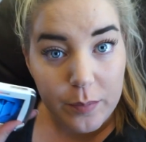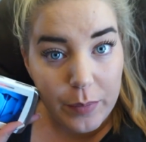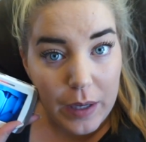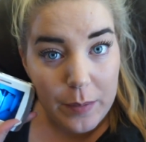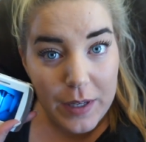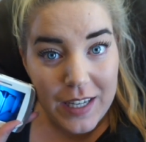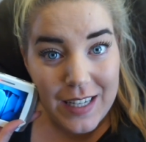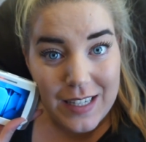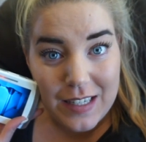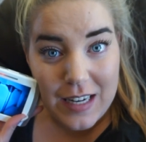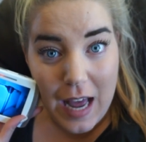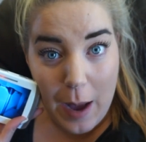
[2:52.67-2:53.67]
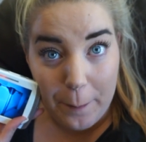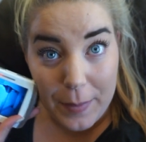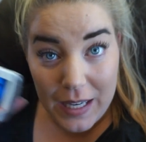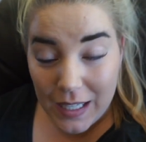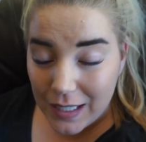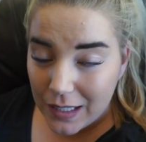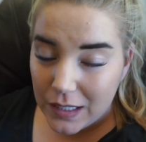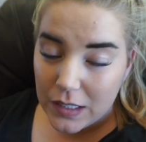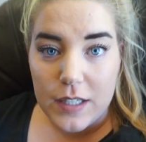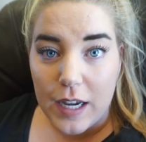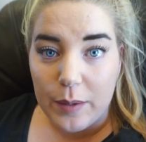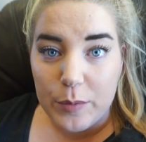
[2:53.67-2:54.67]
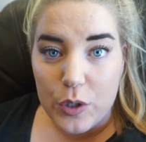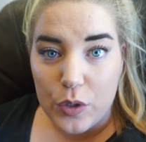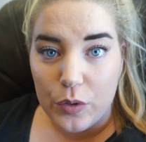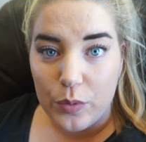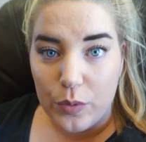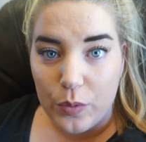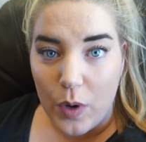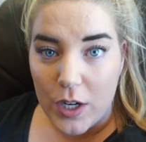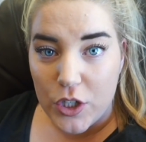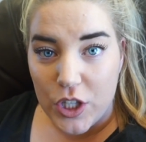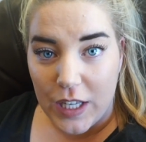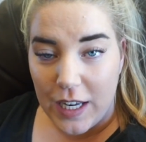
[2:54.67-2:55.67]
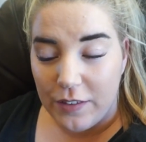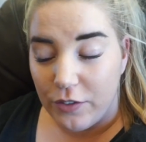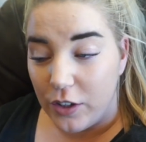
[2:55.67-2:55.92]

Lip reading: baby is napping. Time to watch the game